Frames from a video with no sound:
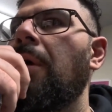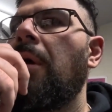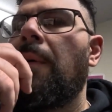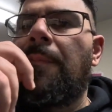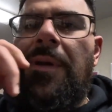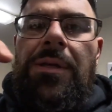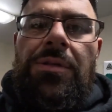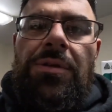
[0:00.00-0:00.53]

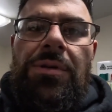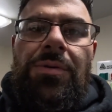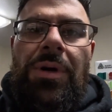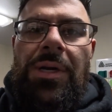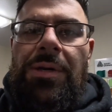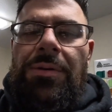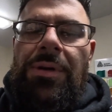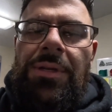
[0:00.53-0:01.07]
I'm gonna do a
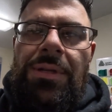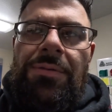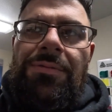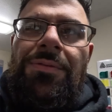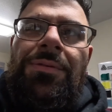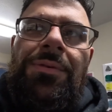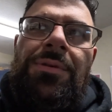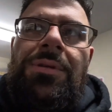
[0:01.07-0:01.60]
walk around
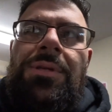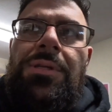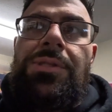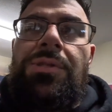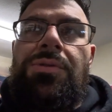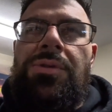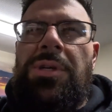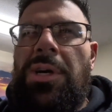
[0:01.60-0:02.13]
of
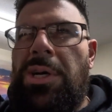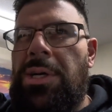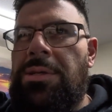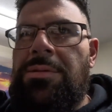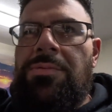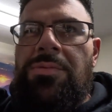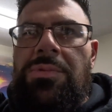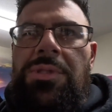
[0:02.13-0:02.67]
his new car
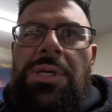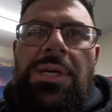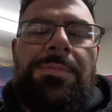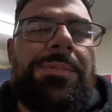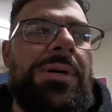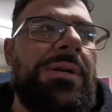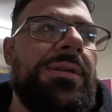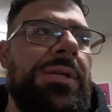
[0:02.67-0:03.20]
and talk
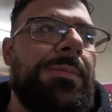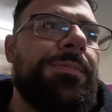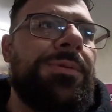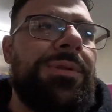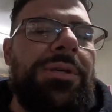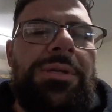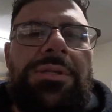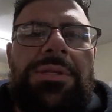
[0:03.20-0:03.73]
about a
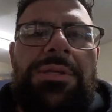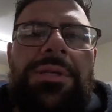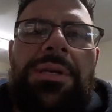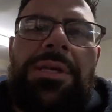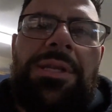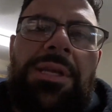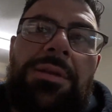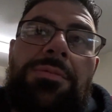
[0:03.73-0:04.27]
couple things,
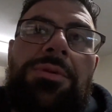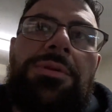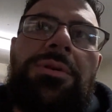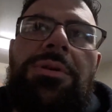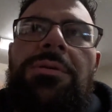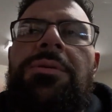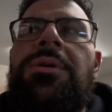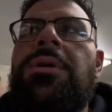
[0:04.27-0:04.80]
and then we'll
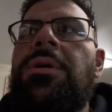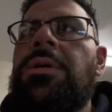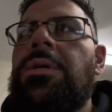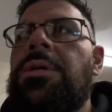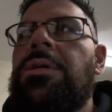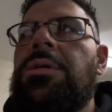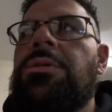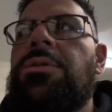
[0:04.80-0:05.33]
go
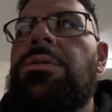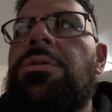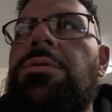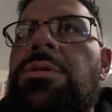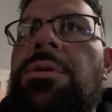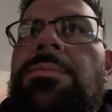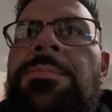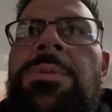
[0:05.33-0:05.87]

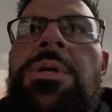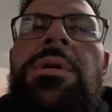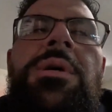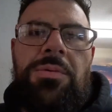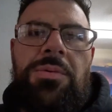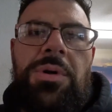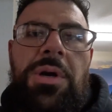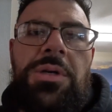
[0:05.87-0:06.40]
introduce him.
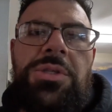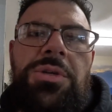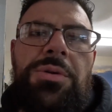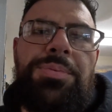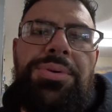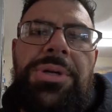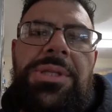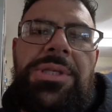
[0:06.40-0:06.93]
We're
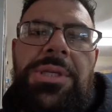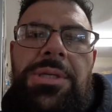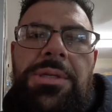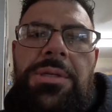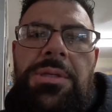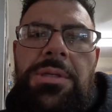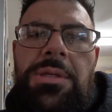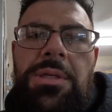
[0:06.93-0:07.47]
also
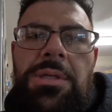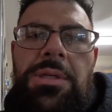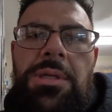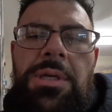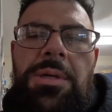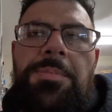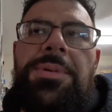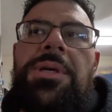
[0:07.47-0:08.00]
printing
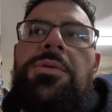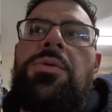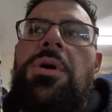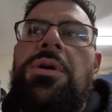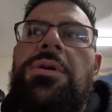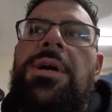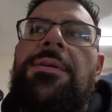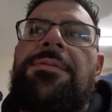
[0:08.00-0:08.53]
a big
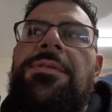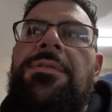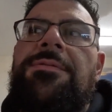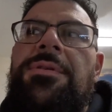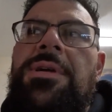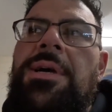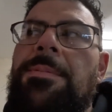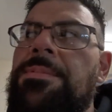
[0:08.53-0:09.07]
wall graphic
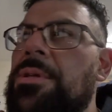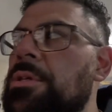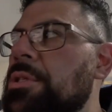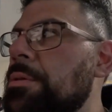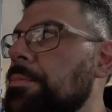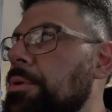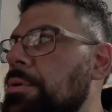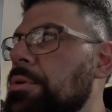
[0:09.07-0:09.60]
for
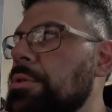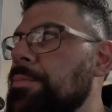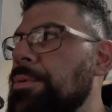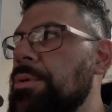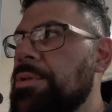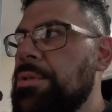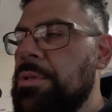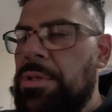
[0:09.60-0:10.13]
Competition
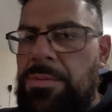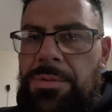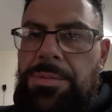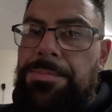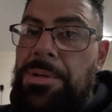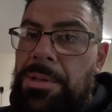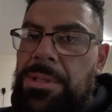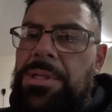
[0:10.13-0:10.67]
Motorsports, and we're
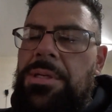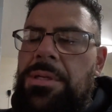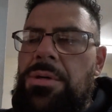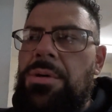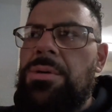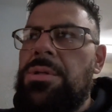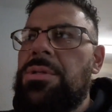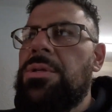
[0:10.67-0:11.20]
probably gonna
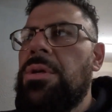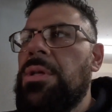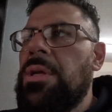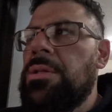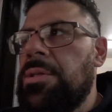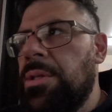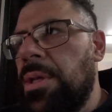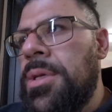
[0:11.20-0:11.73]
go install
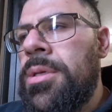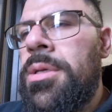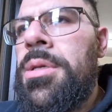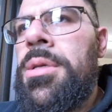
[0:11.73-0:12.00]
that today.